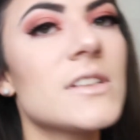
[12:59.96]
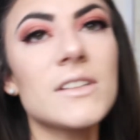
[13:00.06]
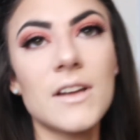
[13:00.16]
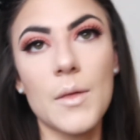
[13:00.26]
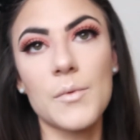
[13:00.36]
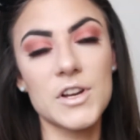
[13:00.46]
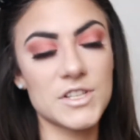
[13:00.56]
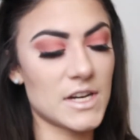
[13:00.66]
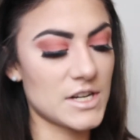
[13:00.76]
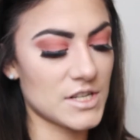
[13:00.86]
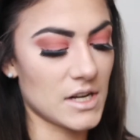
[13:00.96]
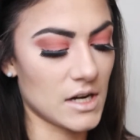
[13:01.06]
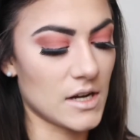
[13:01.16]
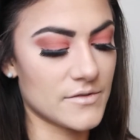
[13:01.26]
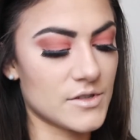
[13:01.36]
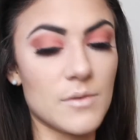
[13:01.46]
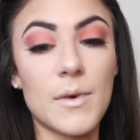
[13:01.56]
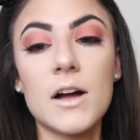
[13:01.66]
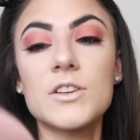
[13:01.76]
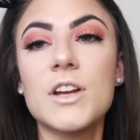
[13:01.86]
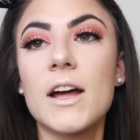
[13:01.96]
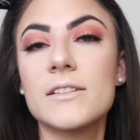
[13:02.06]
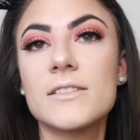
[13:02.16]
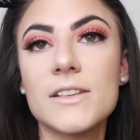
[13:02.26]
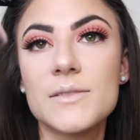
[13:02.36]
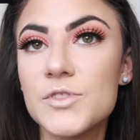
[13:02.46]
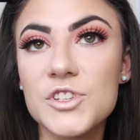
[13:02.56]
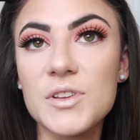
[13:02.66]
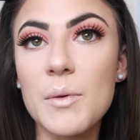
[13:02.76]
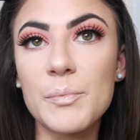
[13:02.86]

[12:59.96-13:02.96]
is another brush that I just love so much, and it's this just a